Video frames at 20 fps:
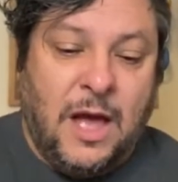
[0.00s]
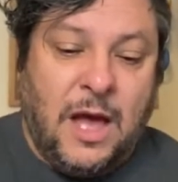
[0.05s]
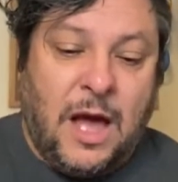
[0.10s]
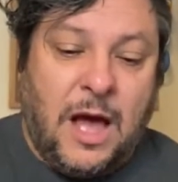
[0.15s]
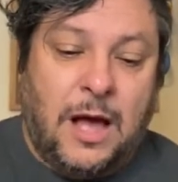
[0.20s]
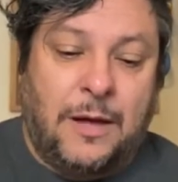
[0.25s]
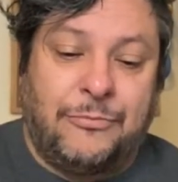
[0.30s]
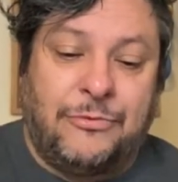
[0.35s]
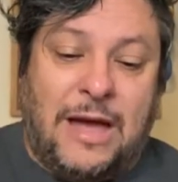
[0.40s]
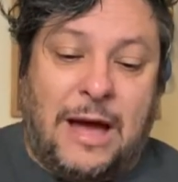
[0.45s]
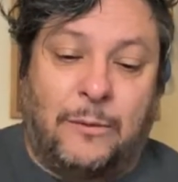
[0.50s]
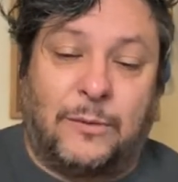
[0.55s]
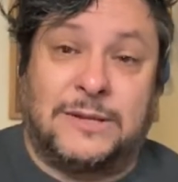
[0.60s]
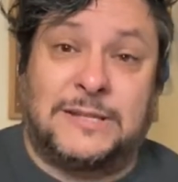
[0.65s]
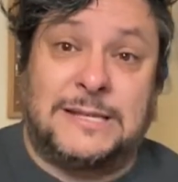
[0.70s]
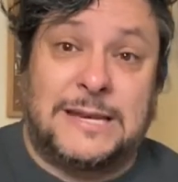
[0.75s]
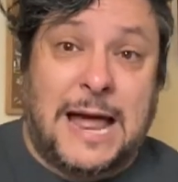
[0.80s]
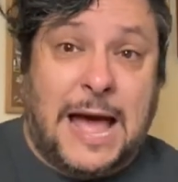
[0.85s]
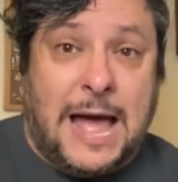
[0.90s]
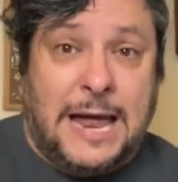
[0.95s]
That was
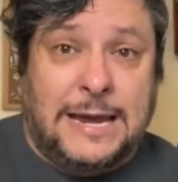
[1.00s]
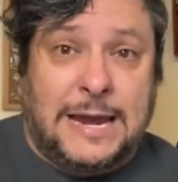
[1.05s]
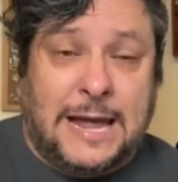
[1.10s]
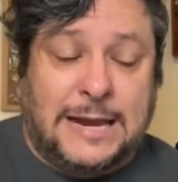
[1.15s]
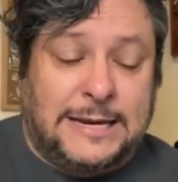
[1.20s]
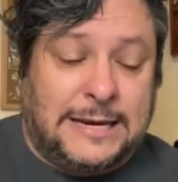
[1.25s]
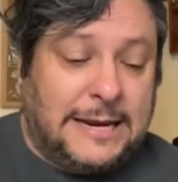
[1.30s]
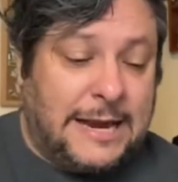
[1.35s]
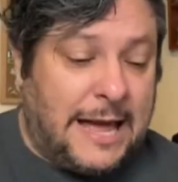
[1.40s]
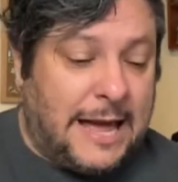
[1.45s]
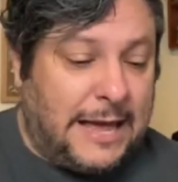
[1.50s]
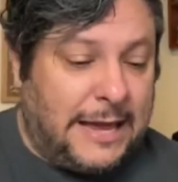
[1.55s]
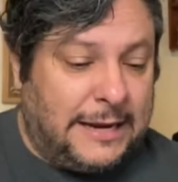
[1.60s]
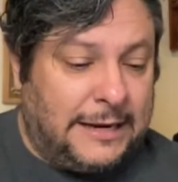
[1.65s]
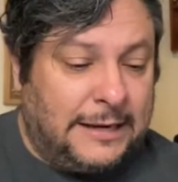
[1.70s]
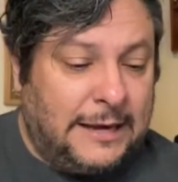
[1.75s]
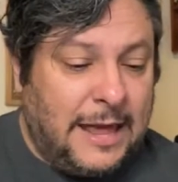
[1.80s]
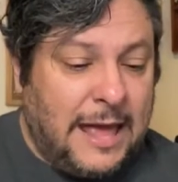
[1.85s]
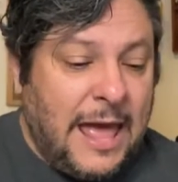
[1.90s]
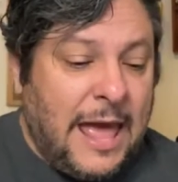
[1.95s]

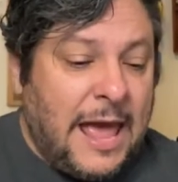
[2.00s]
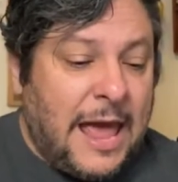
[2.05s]
$9.99.